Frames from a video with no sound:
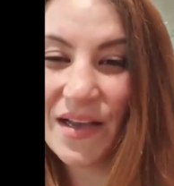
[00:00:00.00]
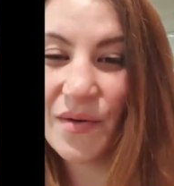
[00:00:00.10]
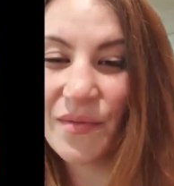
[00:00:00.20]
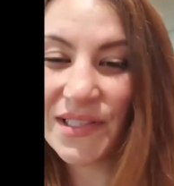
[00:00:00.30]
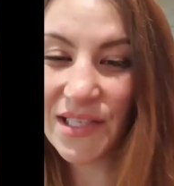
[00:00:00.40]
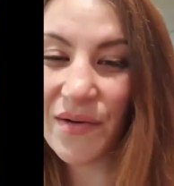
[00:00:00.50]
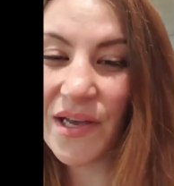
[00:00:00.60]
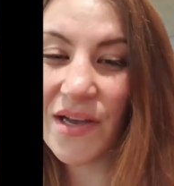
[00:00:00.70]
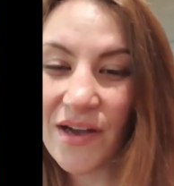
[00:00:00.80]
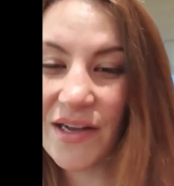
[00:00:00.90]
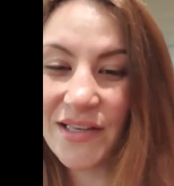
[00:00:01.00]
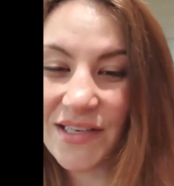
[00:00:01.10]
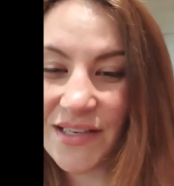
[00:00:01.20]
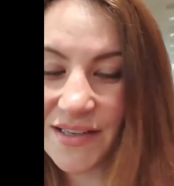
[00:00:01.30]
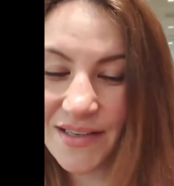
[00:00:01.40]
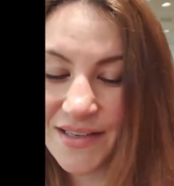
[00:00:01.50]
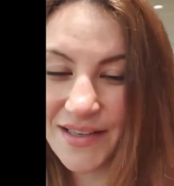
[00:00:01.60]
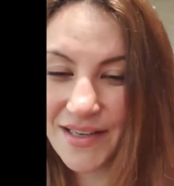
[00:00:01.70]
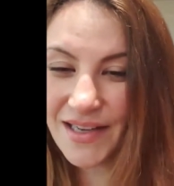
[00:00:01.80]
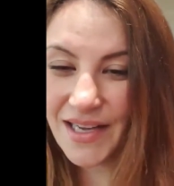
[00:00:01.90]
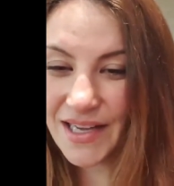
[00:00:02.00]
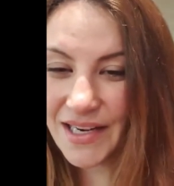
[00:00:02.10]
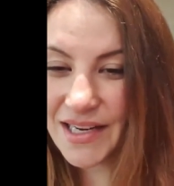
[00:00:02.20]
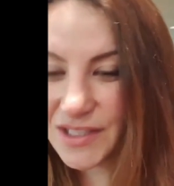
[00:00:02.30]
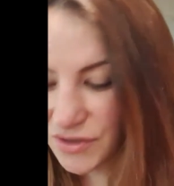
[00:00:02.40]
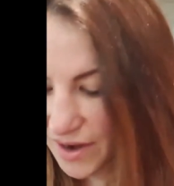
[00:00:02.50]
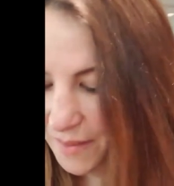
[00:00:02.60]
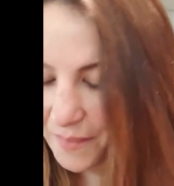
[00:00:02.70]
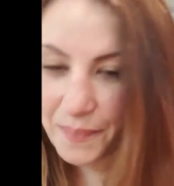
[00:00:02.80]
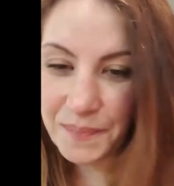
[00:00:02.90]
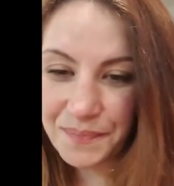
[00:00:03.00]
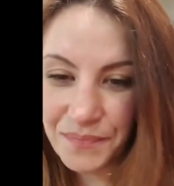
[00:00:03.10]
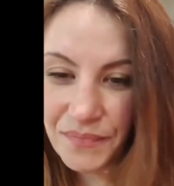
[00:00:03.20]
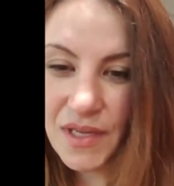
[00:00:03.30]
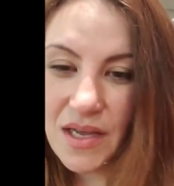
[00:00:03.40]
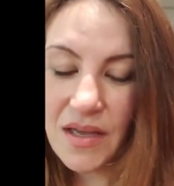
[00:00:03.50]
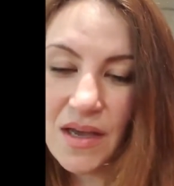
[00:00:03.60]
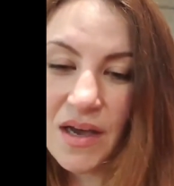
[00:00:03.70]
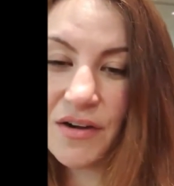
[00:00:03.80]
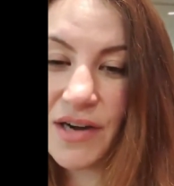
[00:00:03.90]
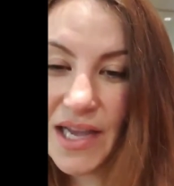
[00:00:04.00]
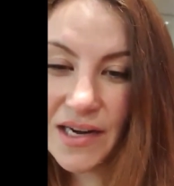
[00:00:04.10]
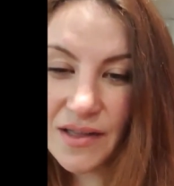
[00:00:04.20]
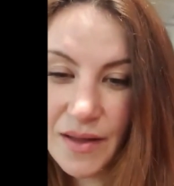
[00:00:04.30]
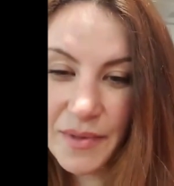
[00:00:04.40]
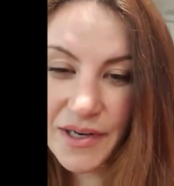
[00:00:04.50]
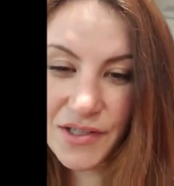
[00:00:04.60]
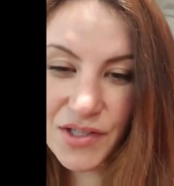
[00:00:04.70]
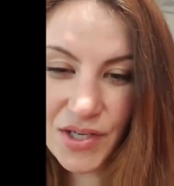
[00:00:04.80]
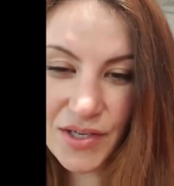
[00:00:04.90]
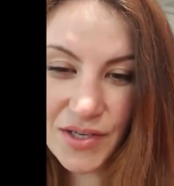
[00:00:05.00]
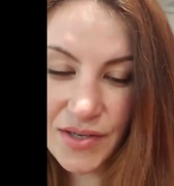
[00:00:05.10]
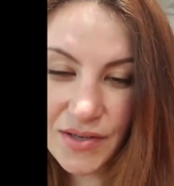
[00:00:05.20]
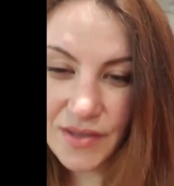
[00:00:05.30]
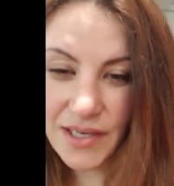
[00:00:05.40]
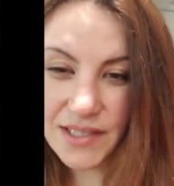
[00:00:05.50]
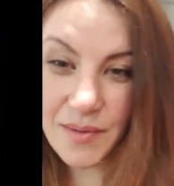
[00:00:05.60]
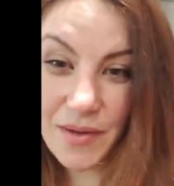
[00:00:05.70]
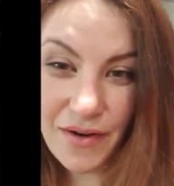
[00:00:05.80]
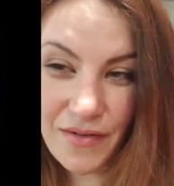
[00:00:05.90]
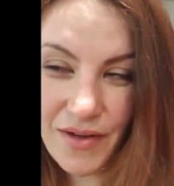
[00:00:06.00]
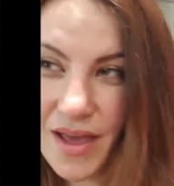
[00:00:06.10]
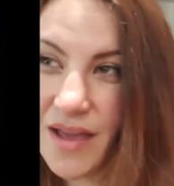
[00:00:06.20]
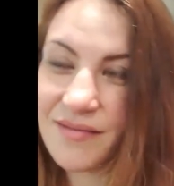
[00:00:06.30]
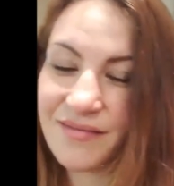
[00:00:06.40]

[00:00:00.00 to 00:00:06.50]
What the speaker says: What's going on in Instagram? 180 kilometers? Can somebody verify that?